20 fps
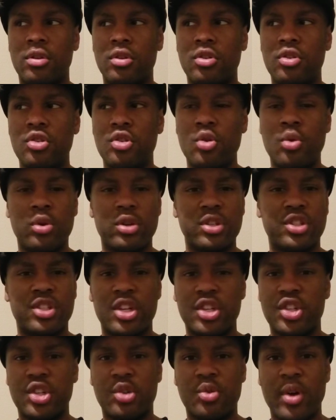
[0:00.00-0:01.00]
you were
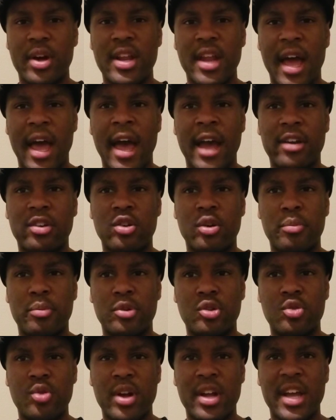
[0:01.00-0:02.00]
such a great actor
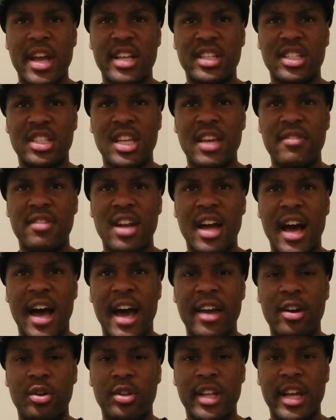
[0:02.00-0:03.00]
portraying as Stephen
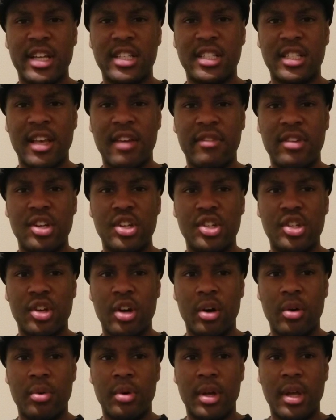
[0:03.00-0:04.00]
Hyde on That 70s
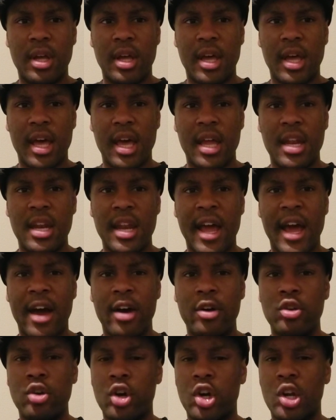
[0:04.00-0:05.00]
Show. And now
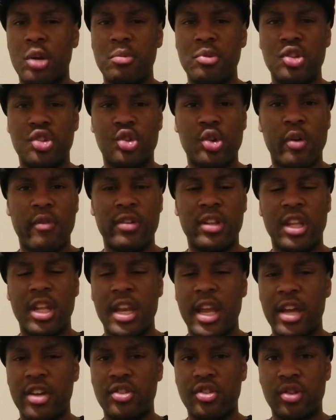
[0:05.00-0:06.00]
you're going to be serving the
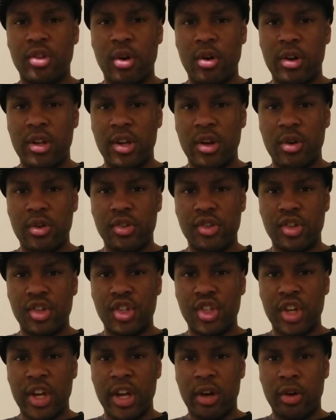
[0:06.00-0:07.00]
next 30 years in
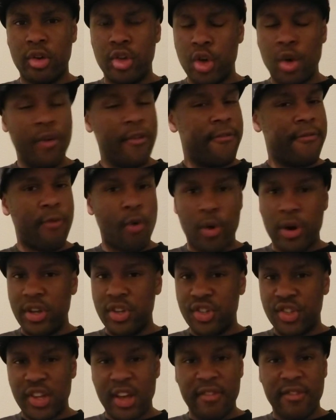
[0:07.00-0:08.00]
jail. You're
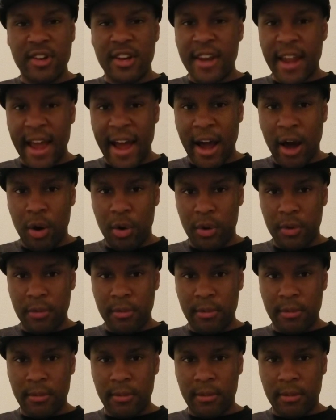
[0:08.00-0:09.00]
47 now.
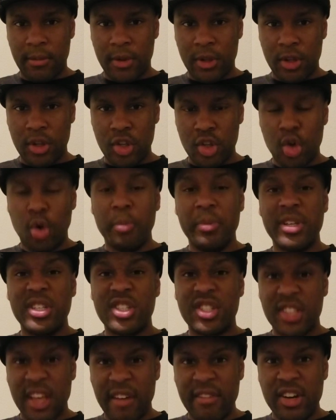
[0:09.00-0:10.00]
You'll be
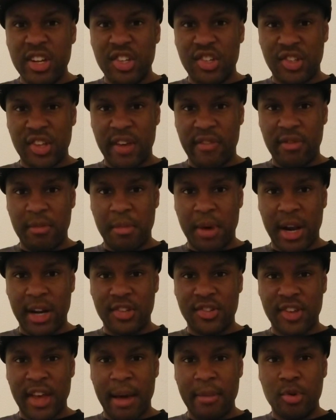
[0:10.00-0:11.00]
77 by the
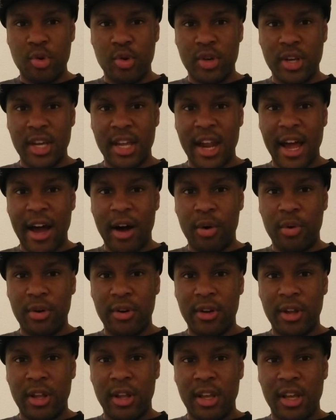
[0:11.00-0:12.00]
time you get out
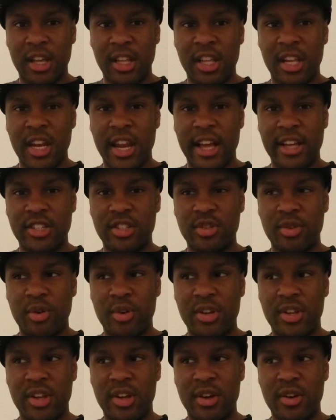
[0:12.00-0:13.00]
in the next
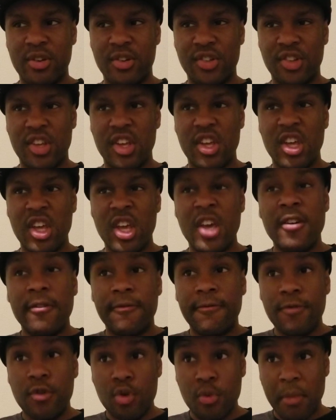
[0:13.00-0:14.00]
30 years,
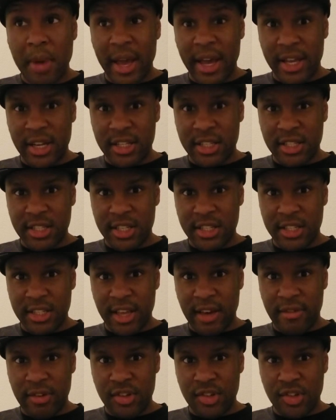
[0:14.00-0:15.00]
if you make it to
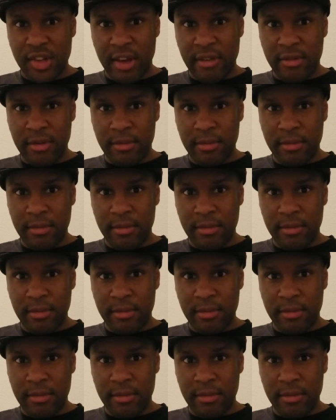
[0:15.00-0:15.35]
C77.